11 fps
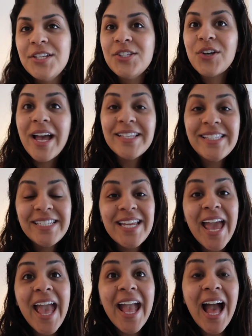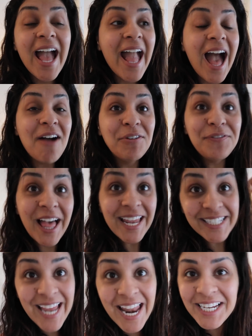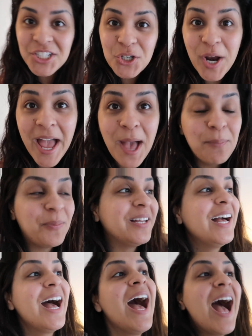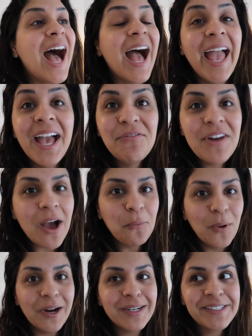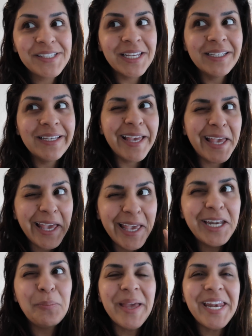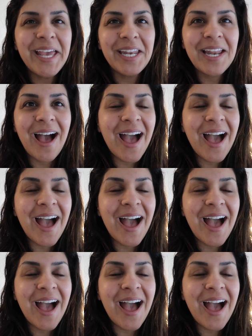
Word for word: So guys, today I have a flight attendant trip. I have not worked in a minute.